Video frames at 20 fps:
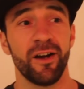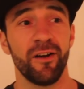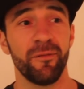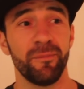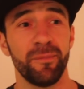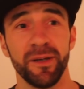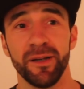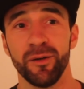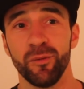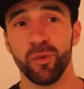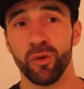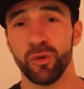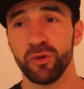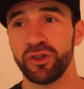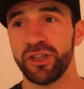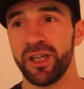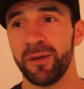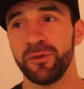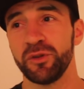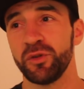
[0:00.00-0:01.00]
I've been a
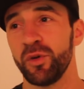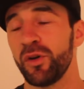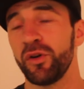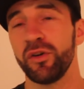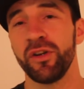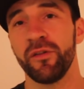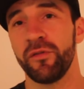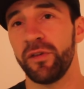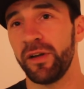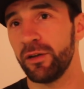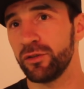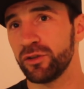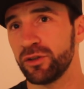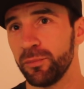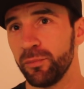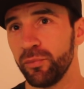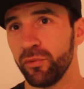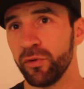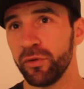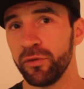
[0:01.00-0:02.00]
world champion, so I've got nothing else
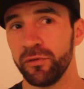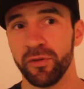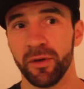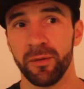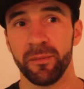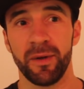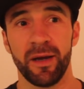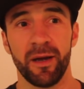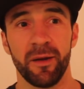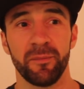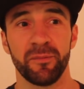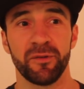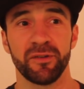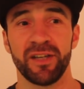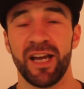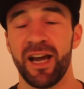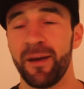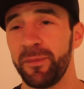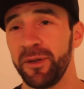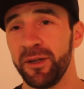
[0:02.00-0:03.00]
to prove. I'm
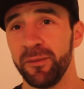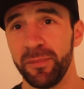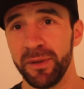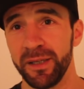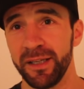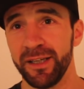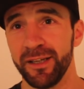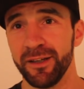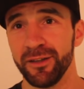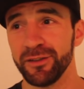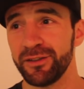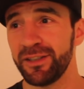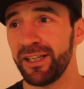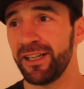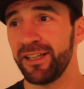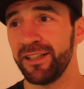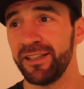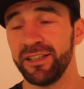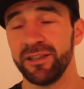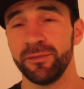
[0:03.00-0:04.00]
just happy to be here,
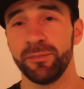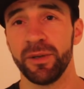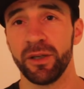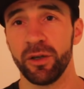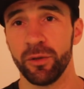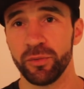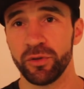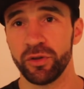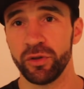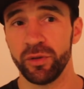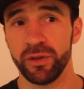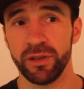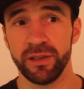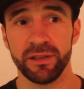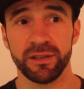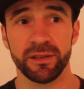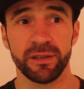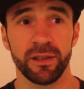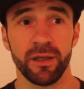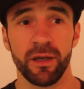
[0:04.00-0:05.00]
taking these big
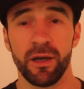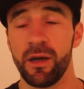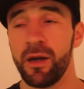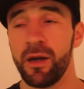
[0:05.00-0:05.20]
opportunities, and